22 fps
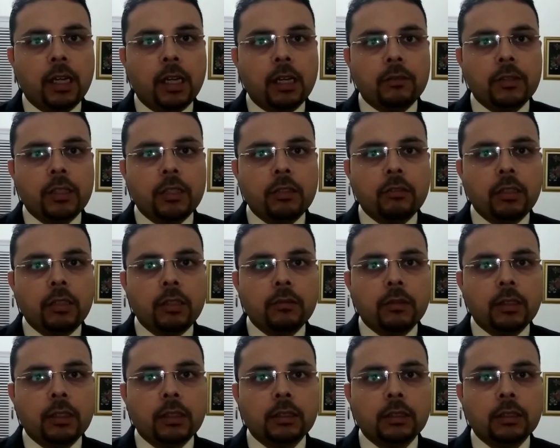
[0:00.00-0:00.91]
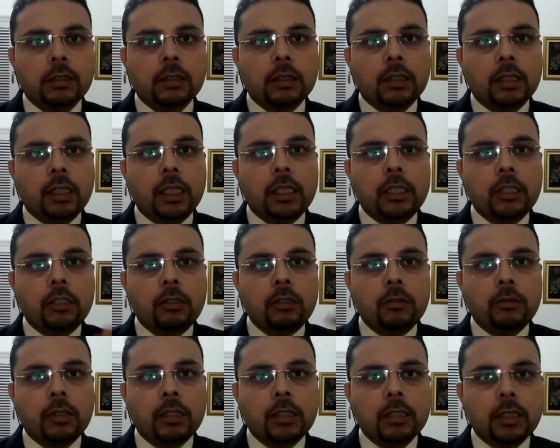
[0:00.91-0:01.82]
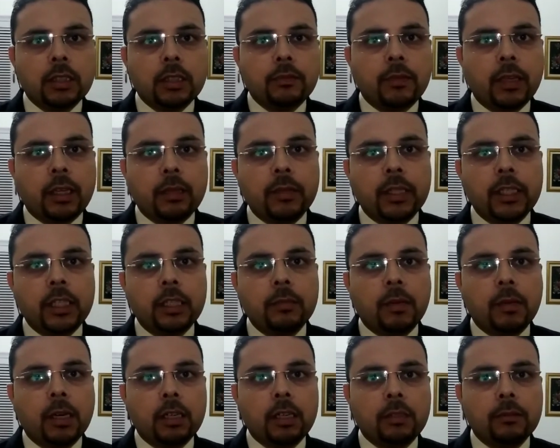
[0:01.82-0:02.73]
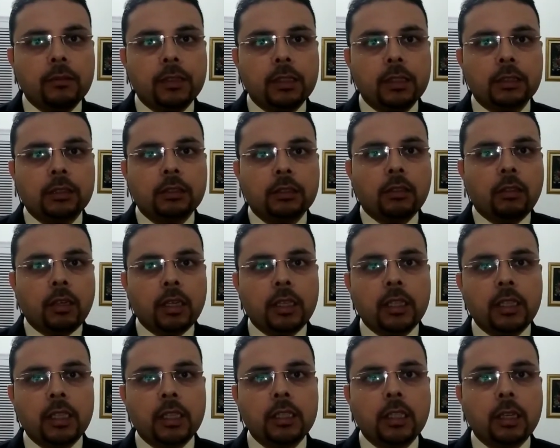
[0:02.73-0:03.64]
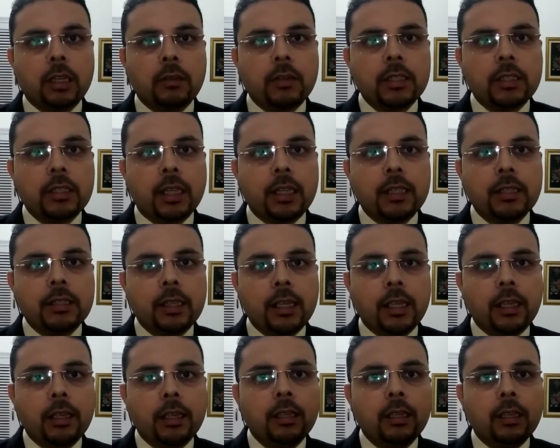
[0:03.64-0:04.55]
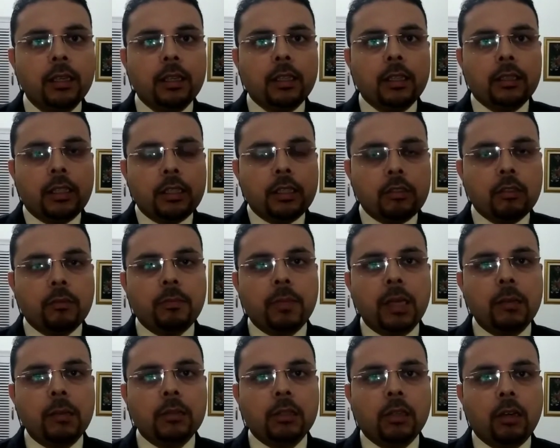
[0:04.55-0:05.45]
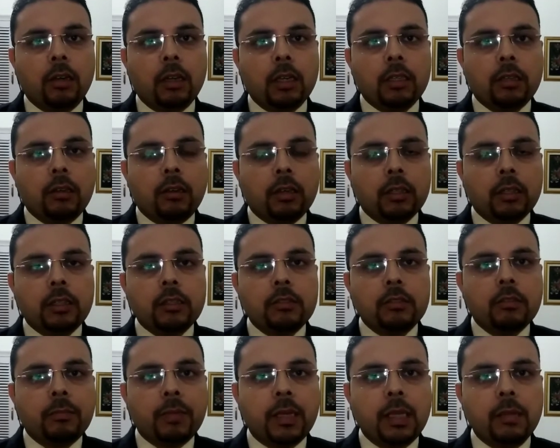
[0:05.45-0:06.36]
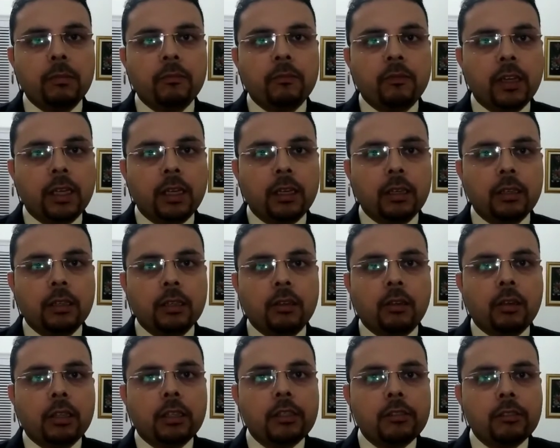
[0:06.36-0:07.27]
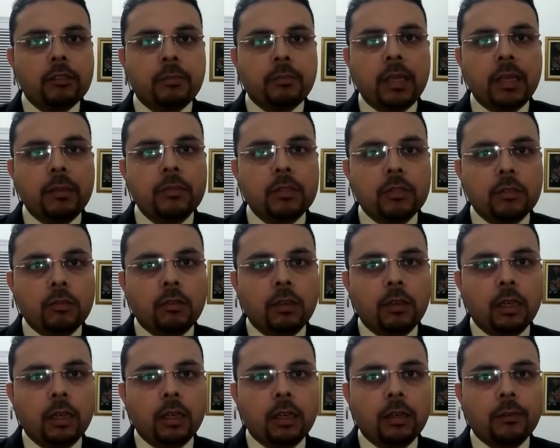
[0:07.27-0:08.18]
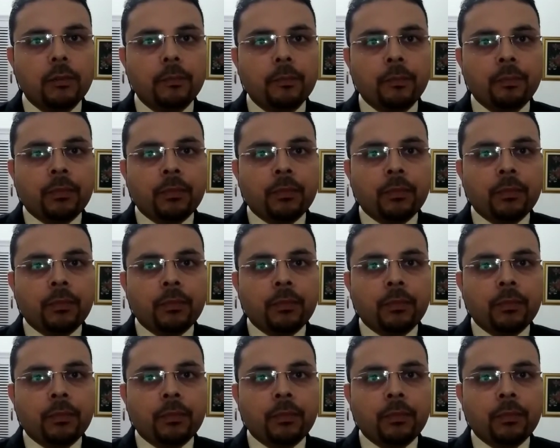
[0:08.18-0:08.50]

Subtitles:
part of the universe, and universe is fragmented part of us. Or in the other words, I'll say the supreme thought or the supreme one or the supreme soul.